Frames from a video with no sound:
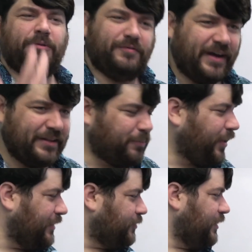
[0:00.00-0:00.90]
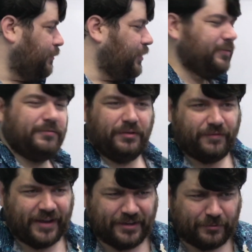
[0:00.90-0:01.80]
We find the Prandtl number, we
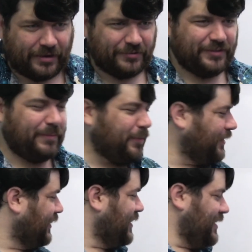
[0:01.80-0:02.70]
find a Reynolds number,